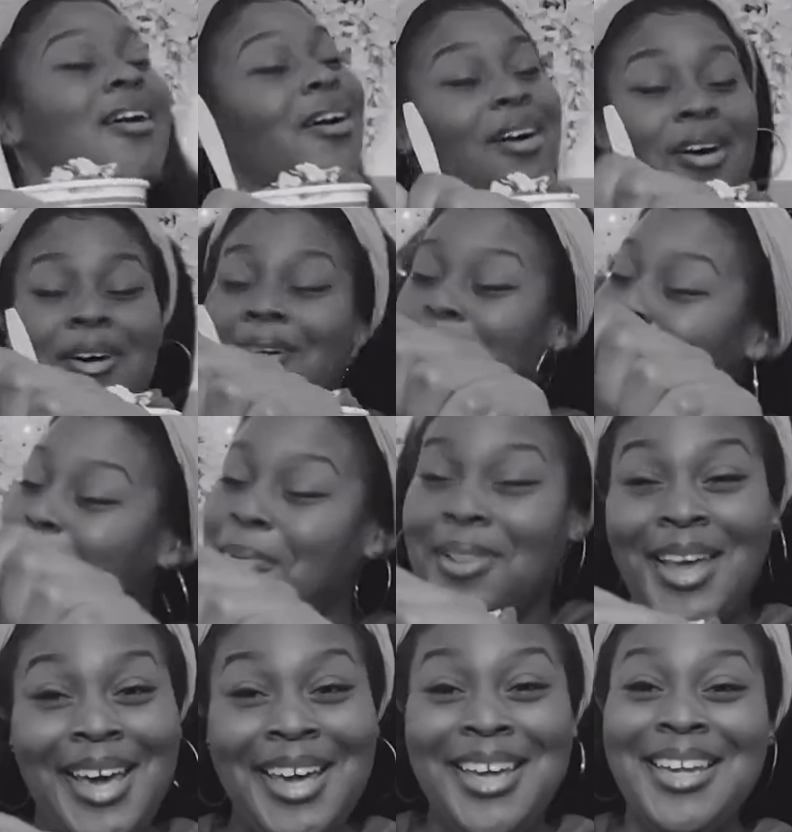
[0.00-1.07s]
oh, we
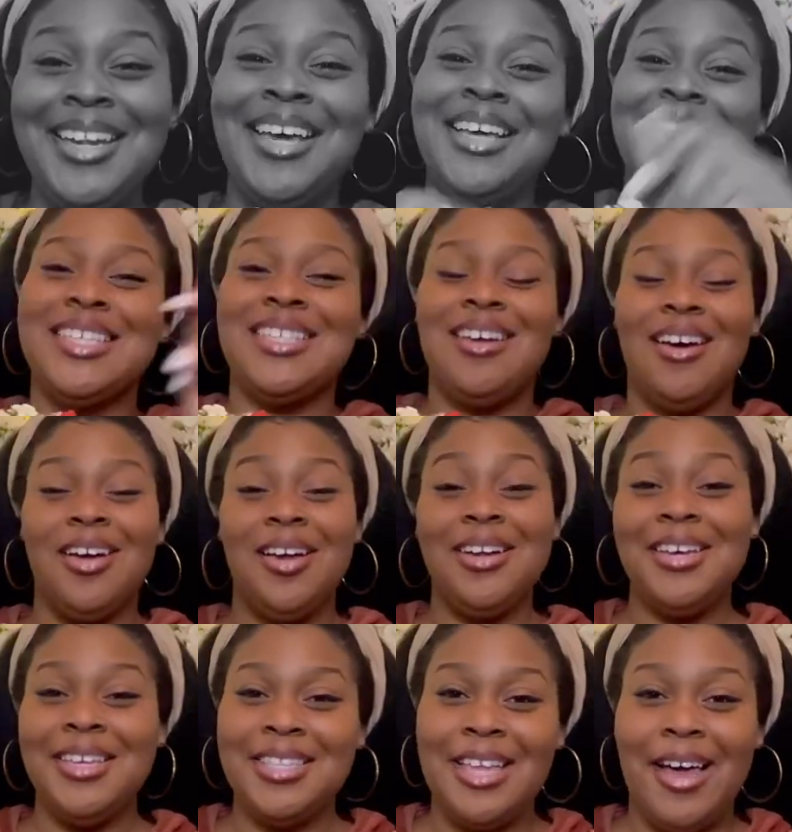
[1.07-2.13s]
playing? So I go
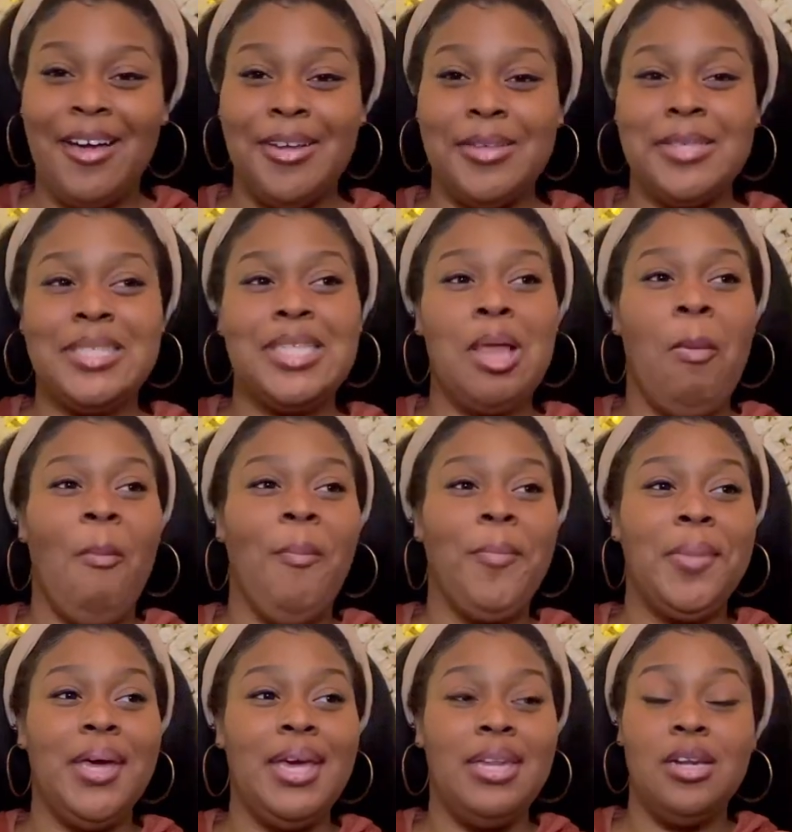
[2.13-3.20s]
to his house
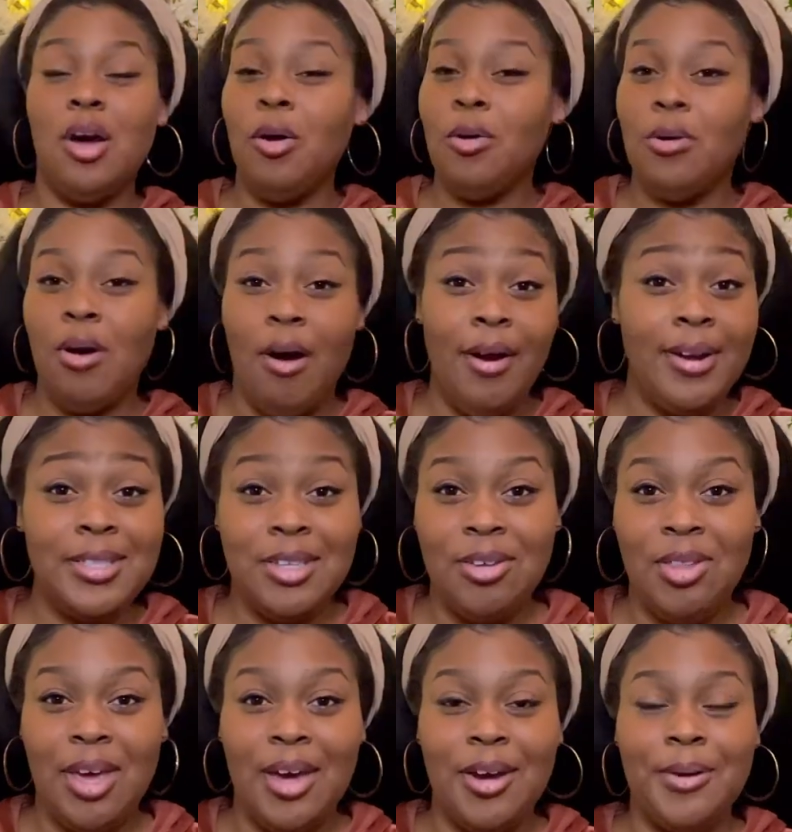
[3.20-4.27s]
and no cars are
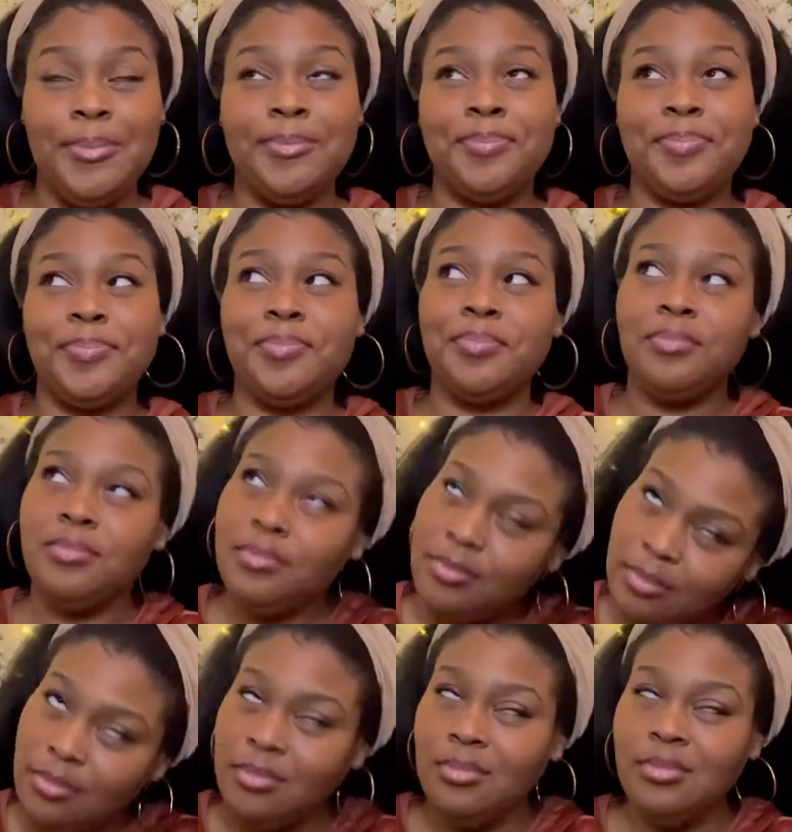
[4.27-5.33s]
there.
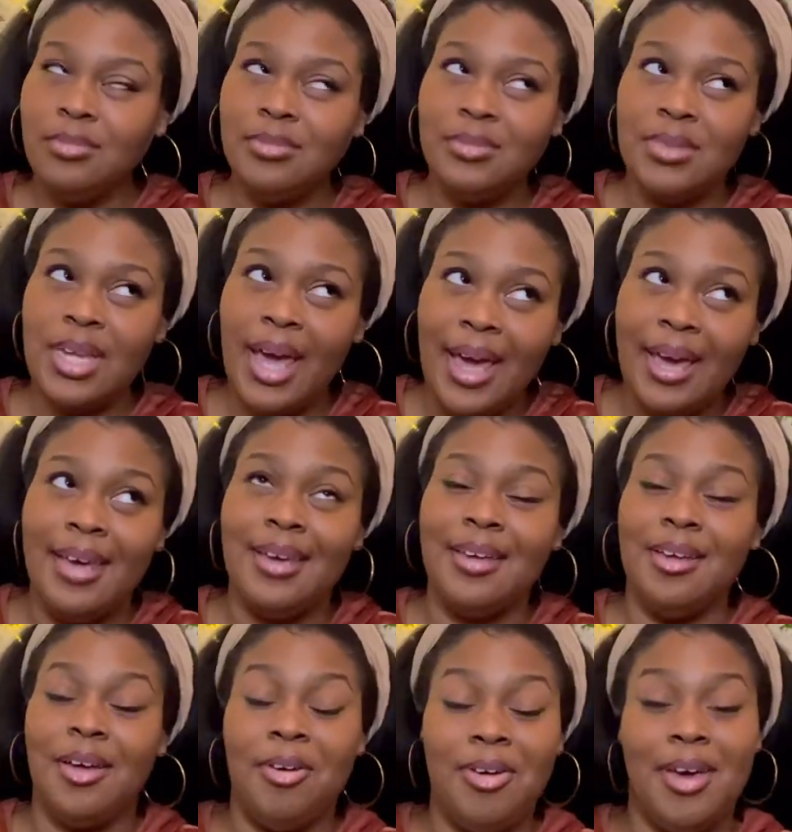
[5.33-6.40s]

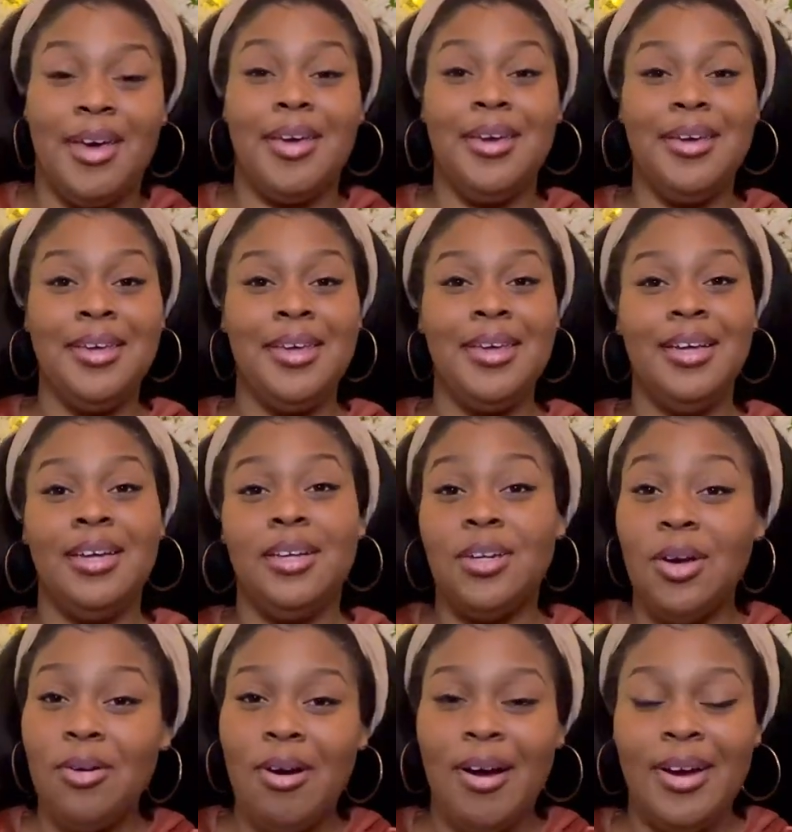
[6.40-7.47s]
Dang, okay.
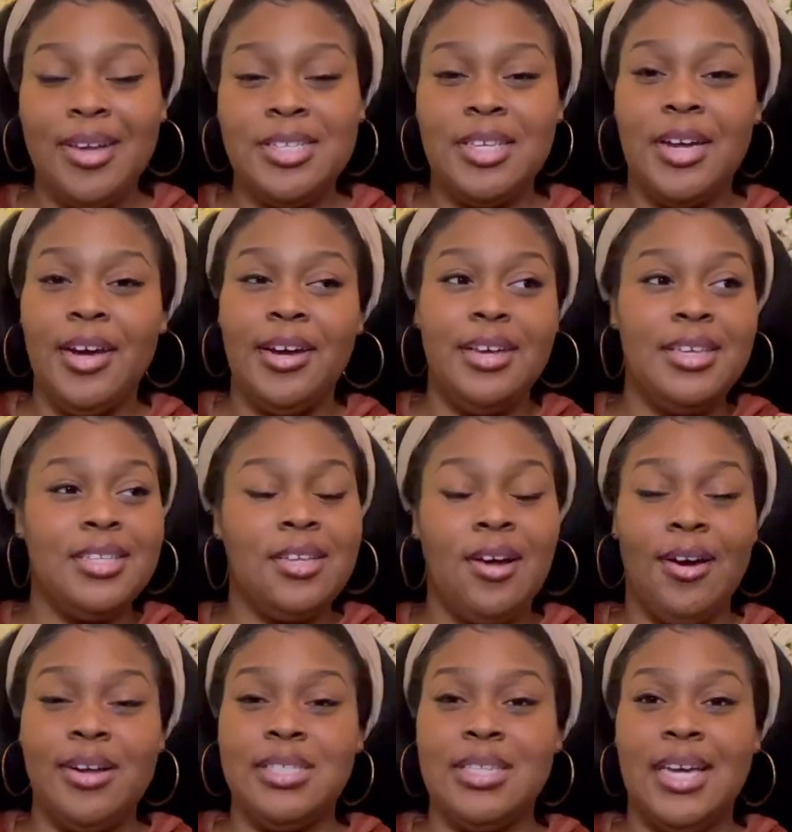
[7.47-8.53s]
No cars are there, his
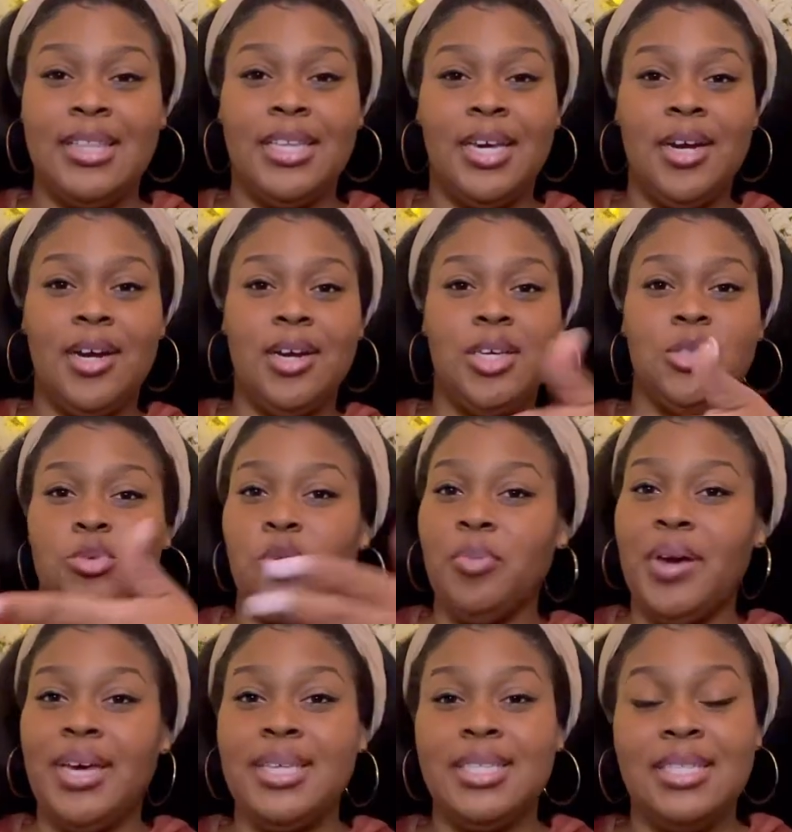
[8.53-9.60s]
car is not there, his
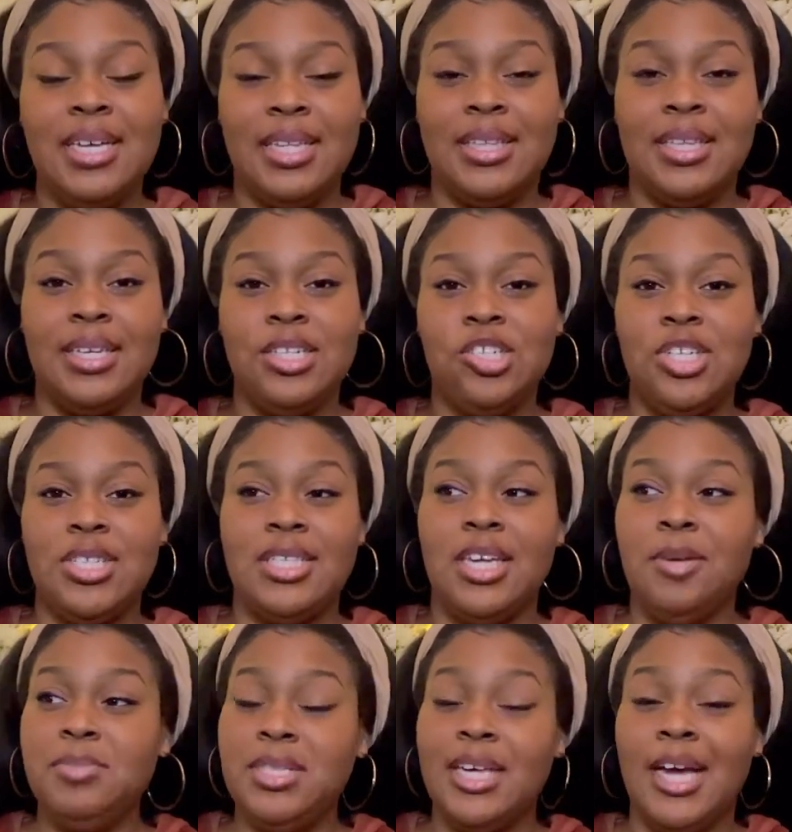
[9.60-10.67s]
roommate's nothing. It's just an
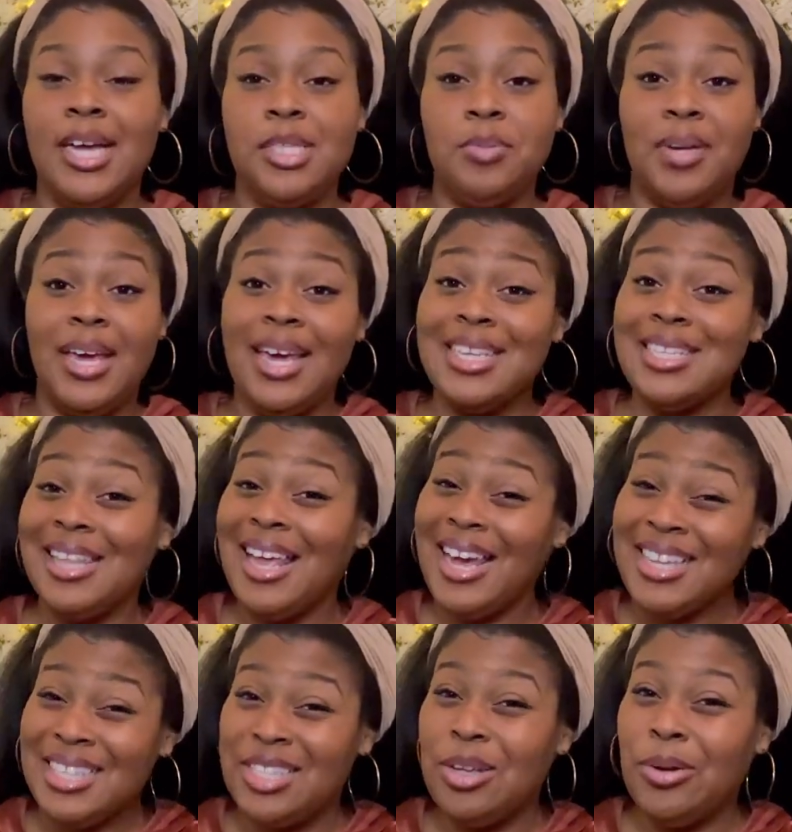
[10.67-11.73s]
empty house, but it has
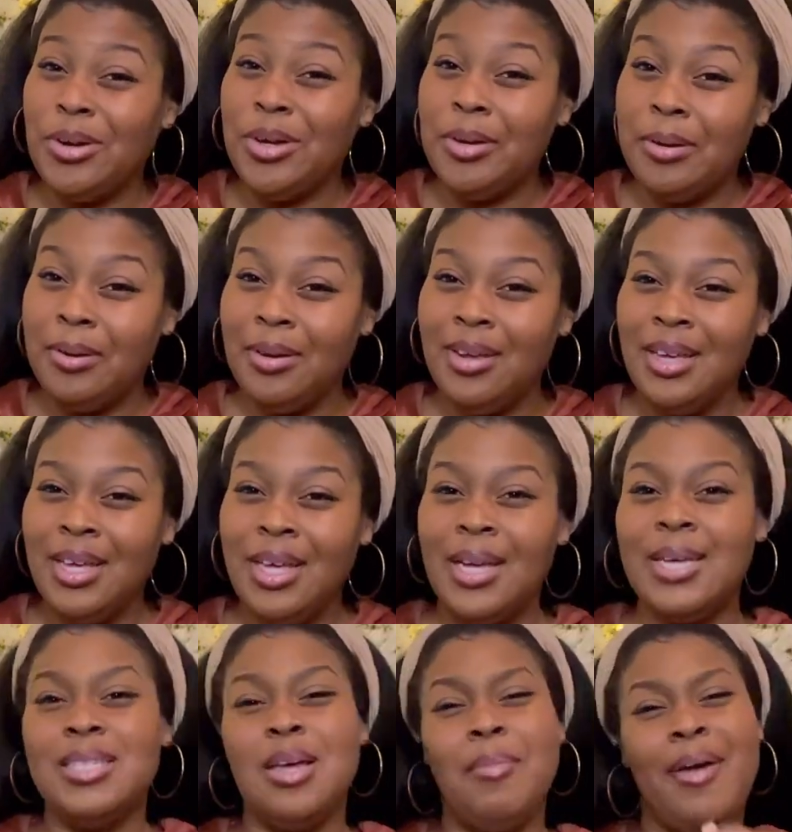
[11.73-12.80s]
lights on.
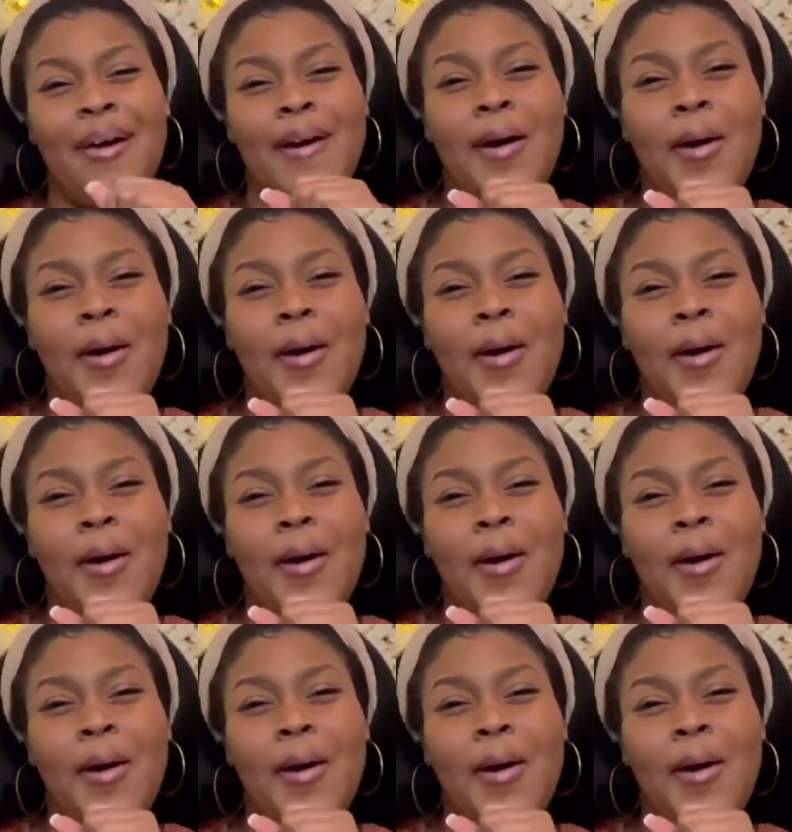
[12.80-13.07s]
So I'm like,